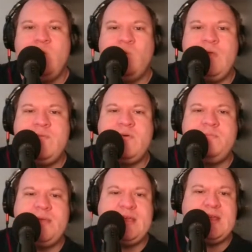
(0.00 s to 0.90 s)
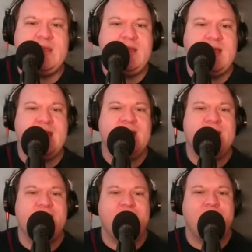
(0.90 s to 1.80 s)
we will be
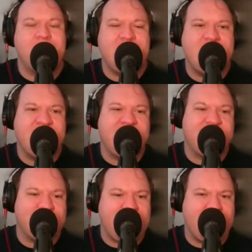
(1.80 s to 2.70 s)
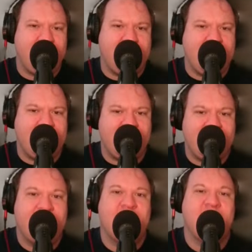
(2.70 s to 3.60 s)
in Amazing
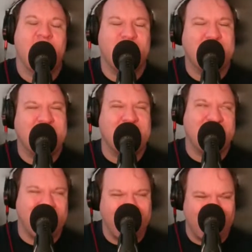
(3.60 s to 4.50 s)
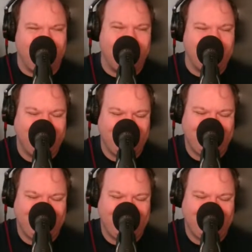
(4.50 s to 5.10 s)
Spider-Man 22,